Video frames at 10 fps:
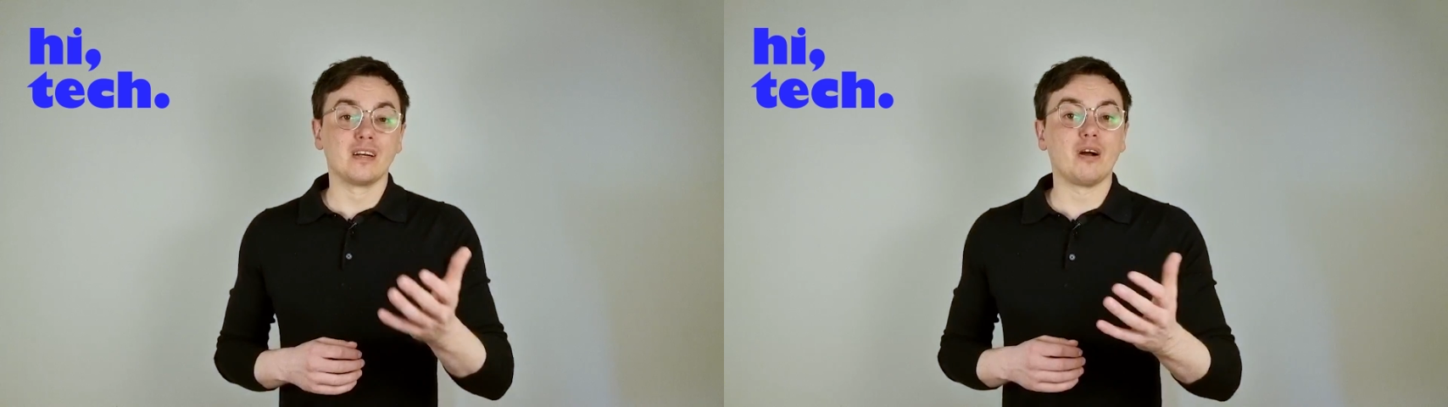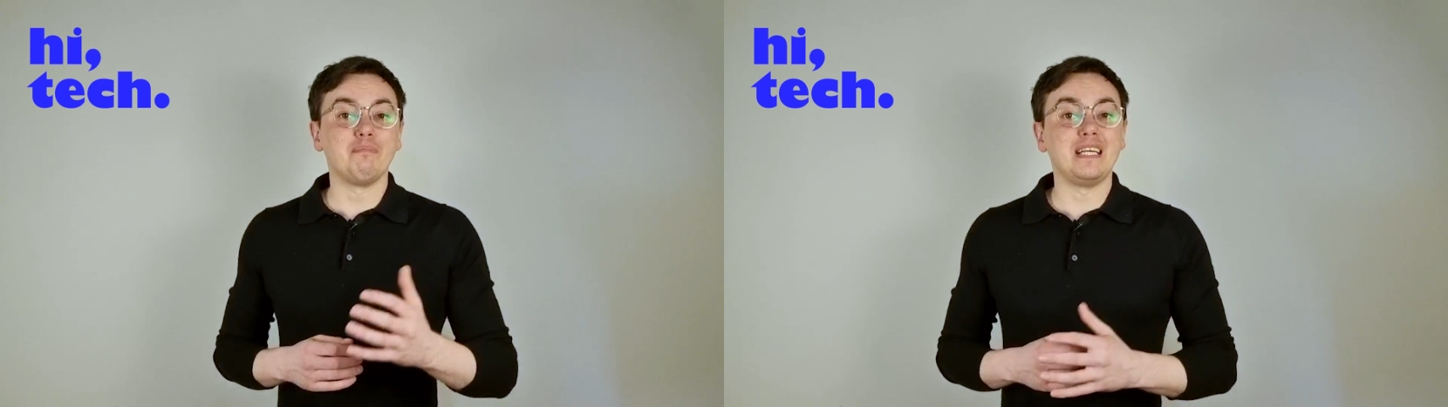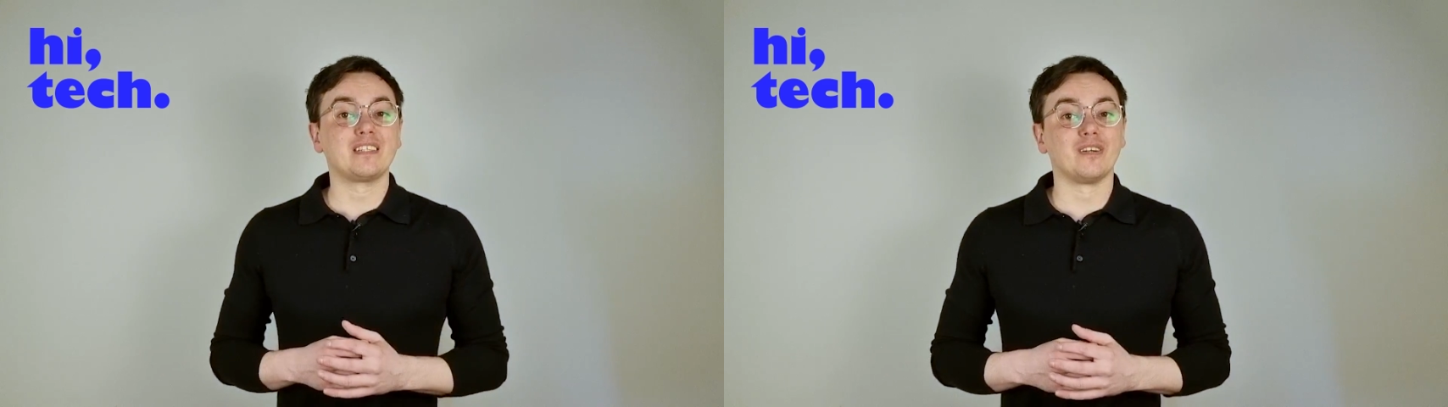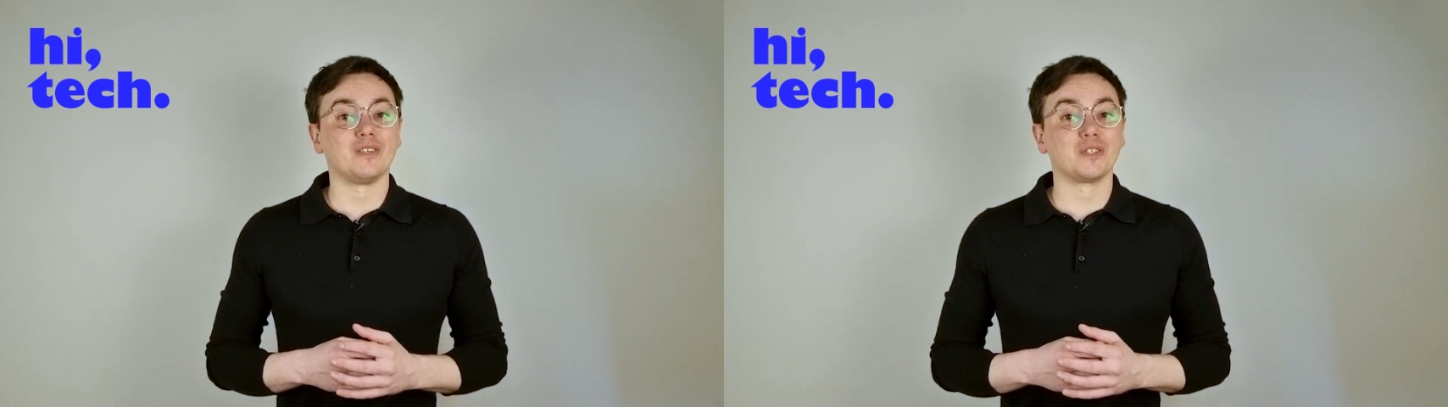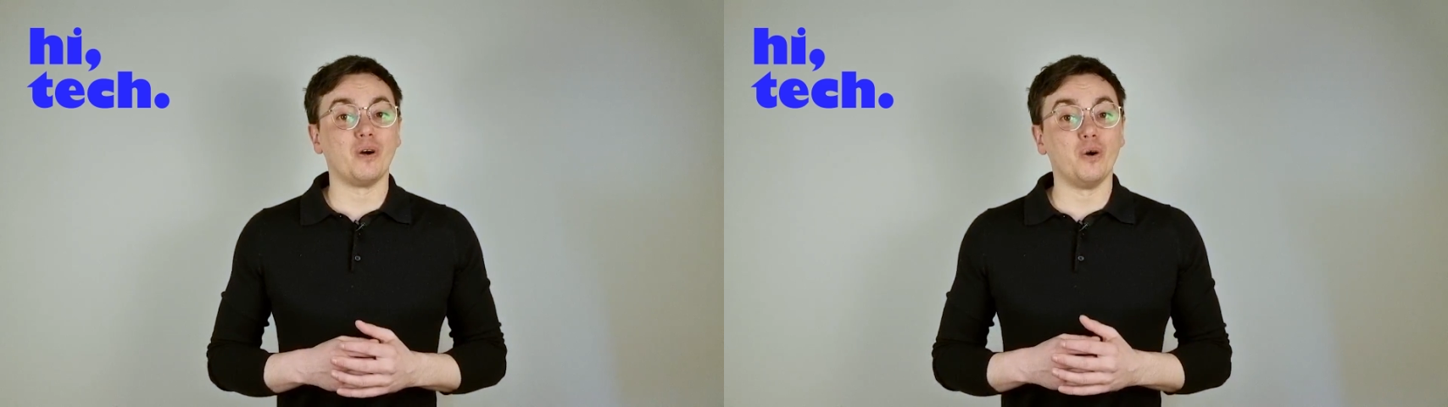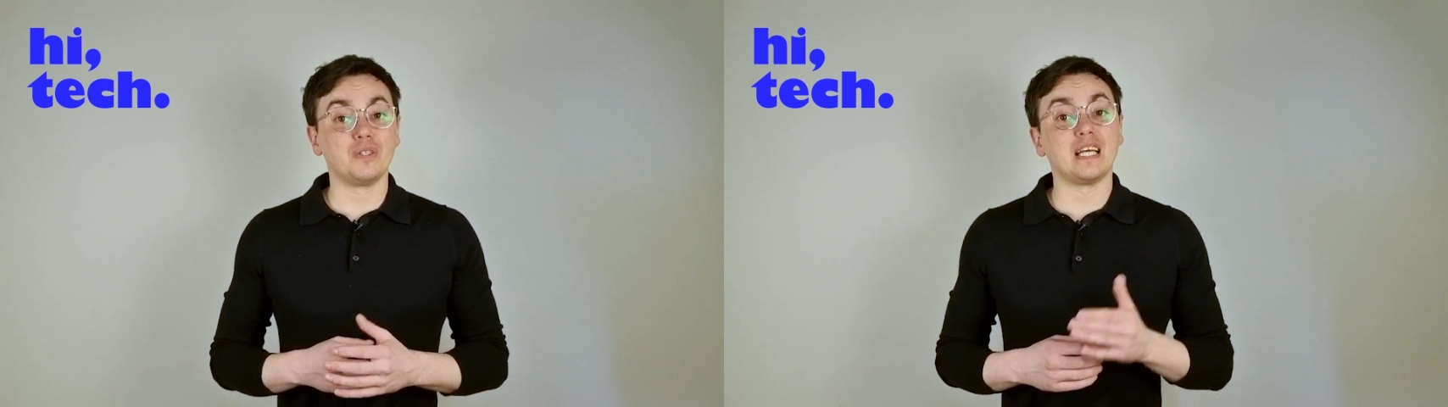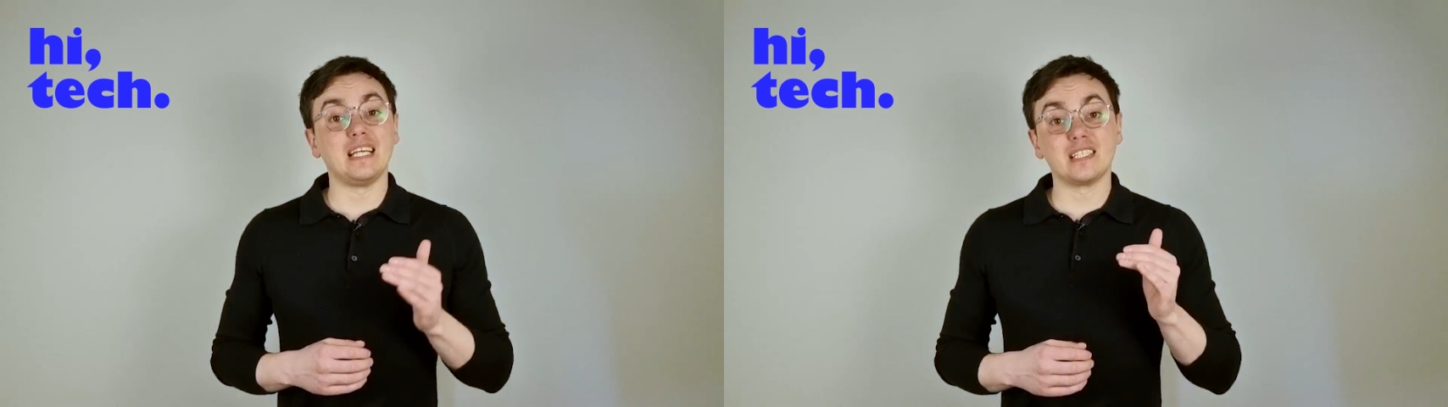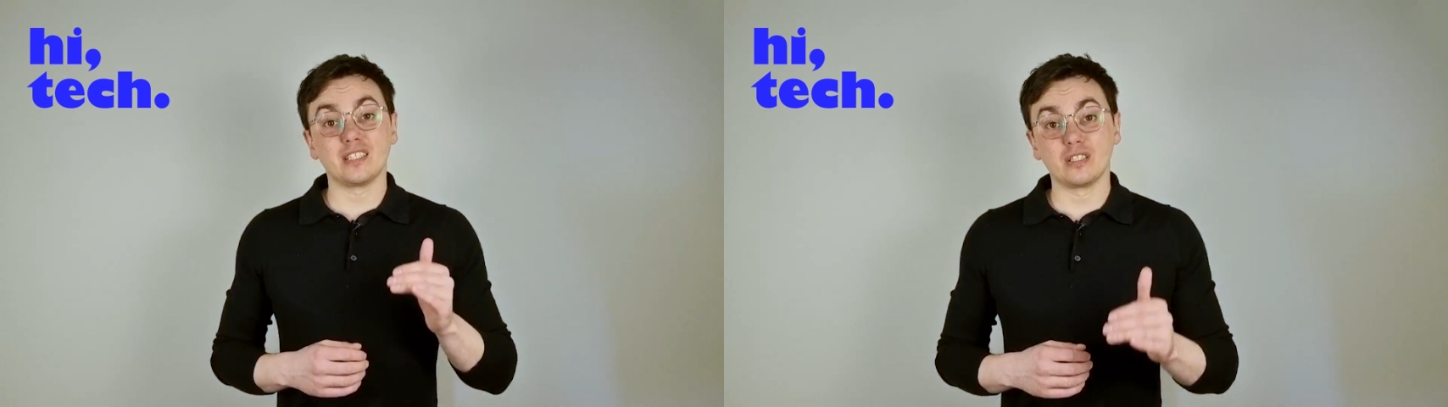Companies can also host
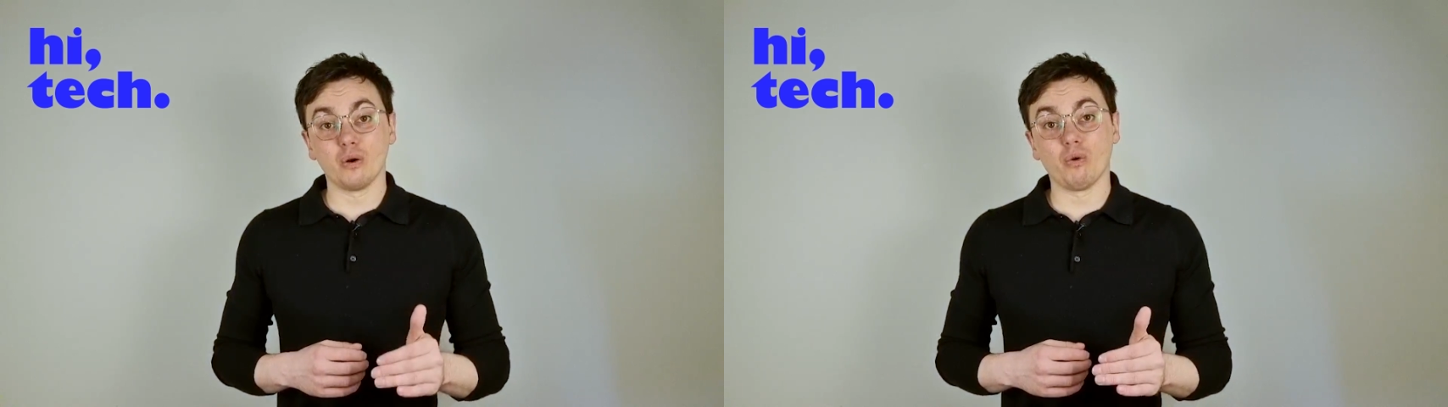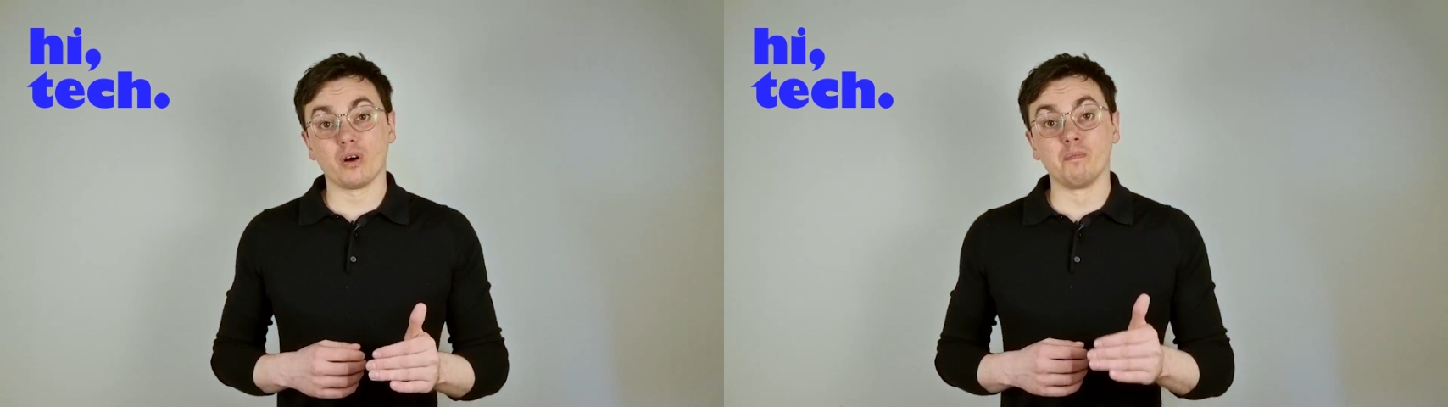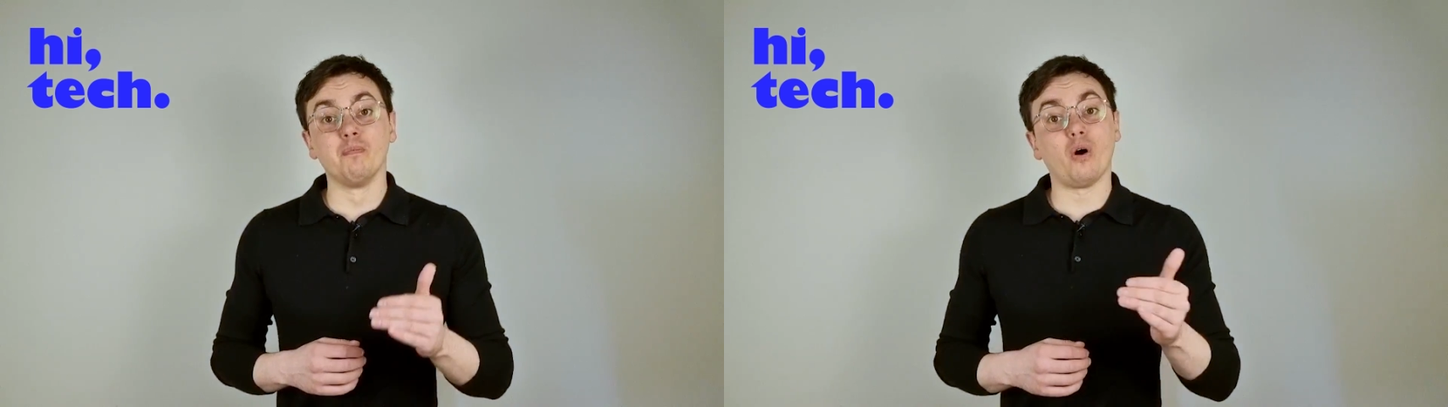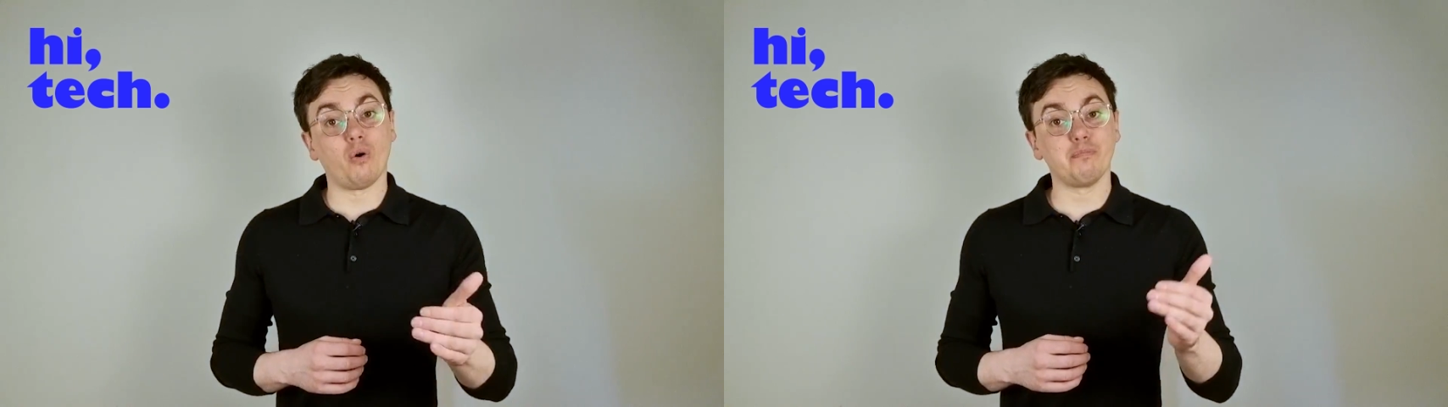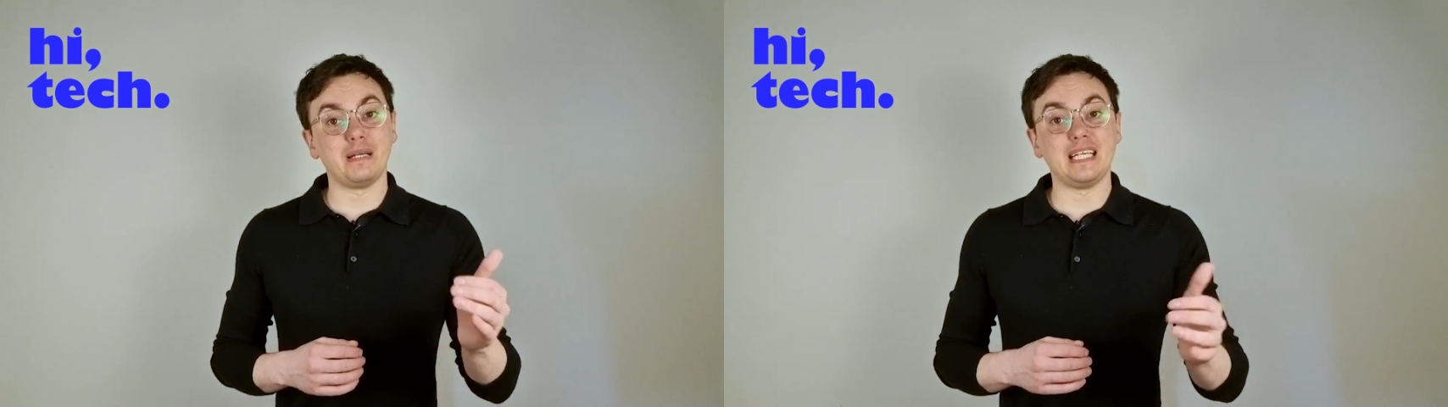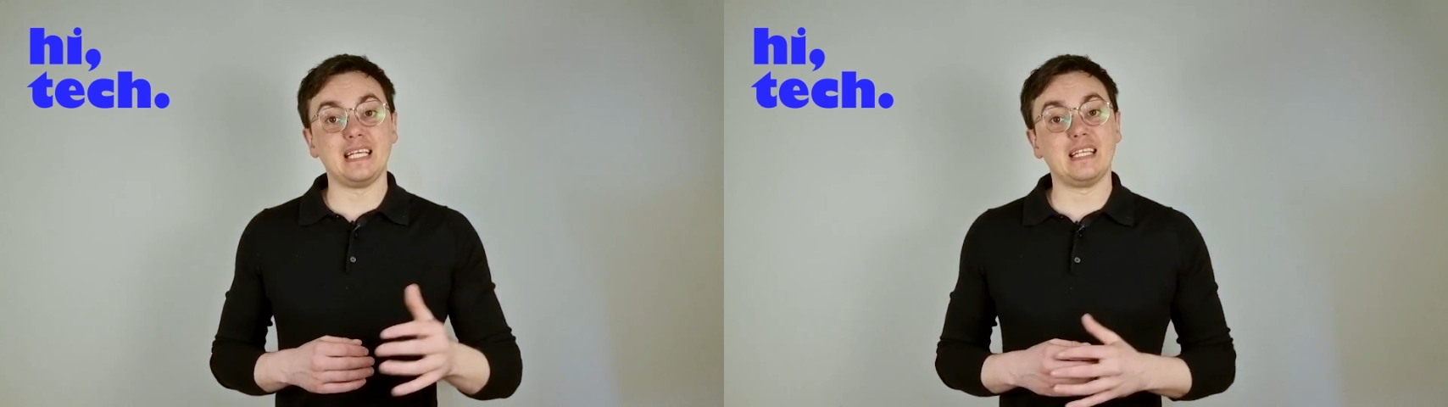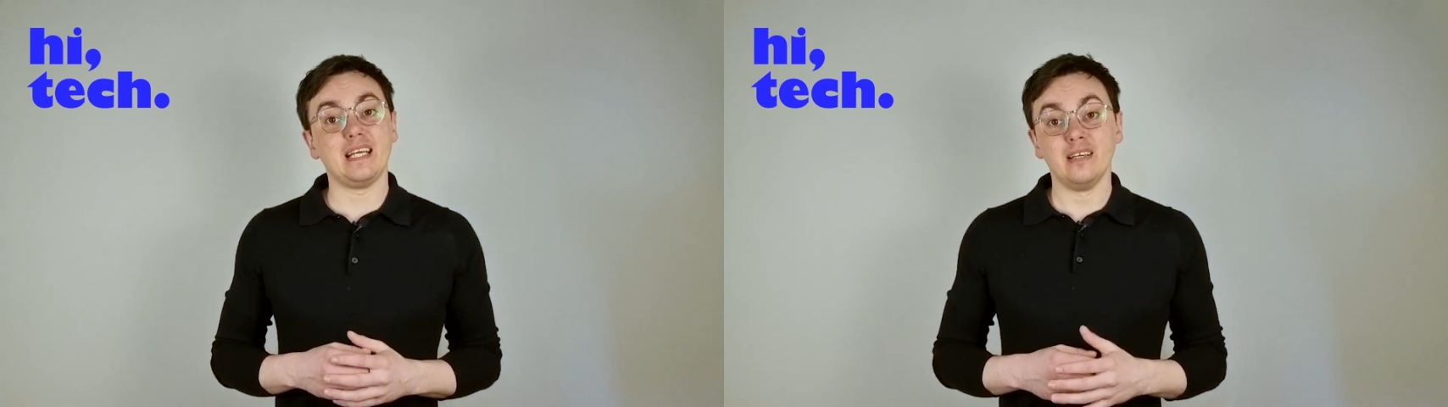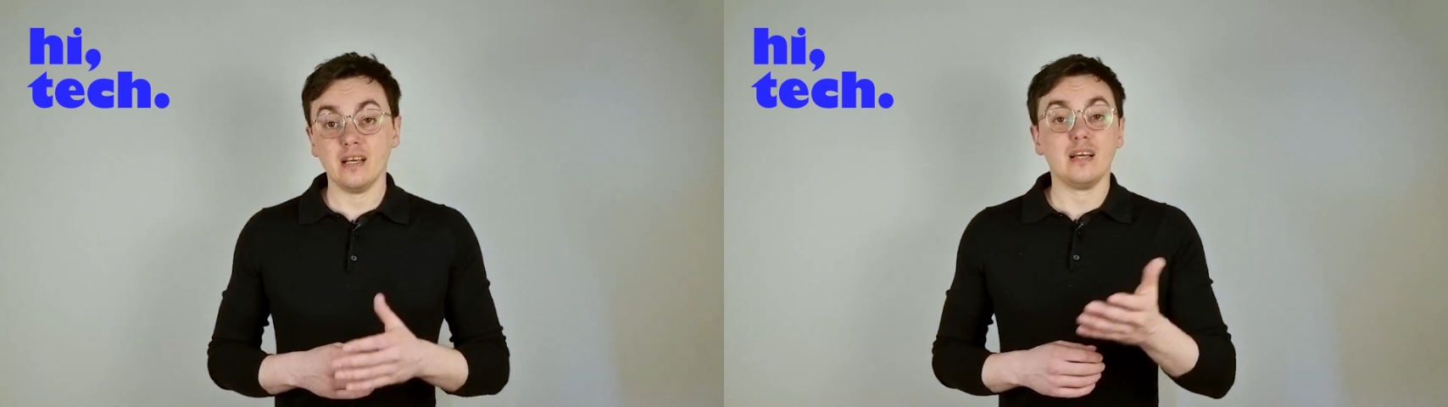a store on
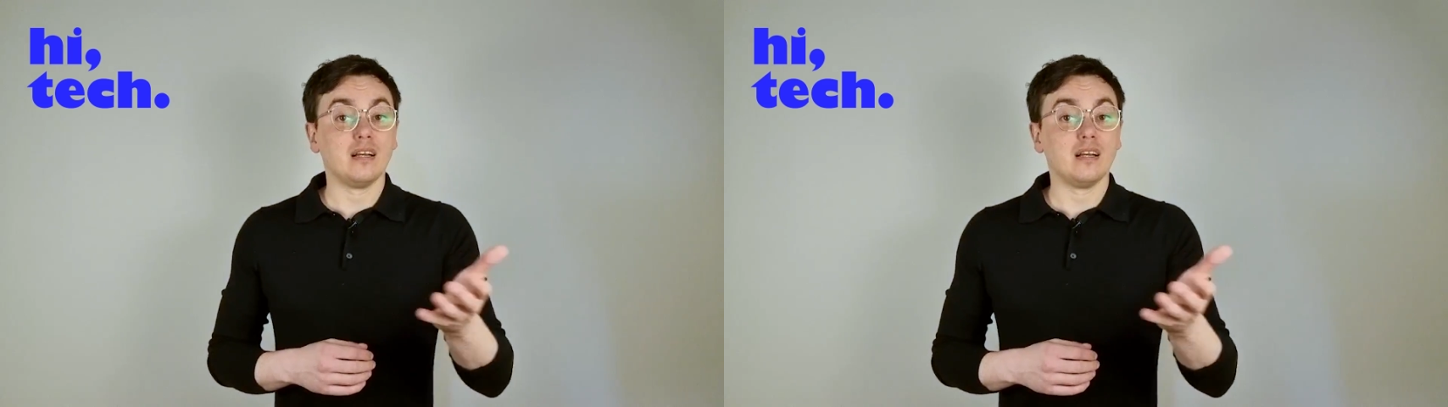PDD.